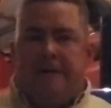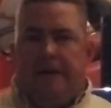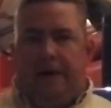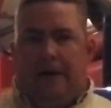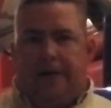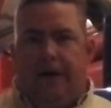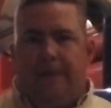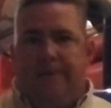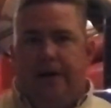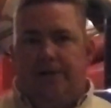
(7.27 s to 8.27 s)
I got
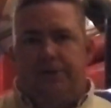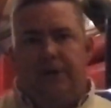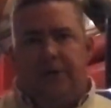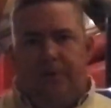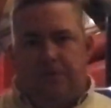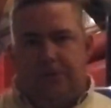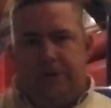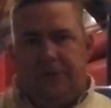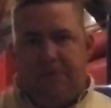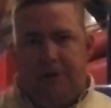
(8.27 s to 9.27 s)
caught by a snake oil
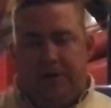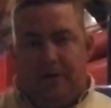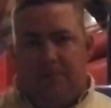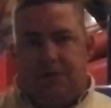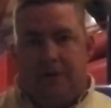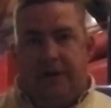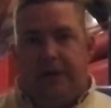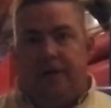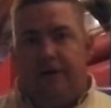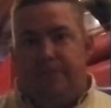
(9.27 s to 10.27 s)
salesman that comes
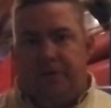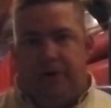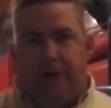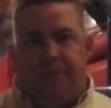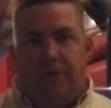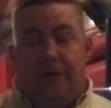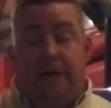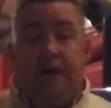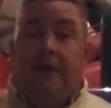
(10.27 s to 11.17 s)
sliding up the driveway.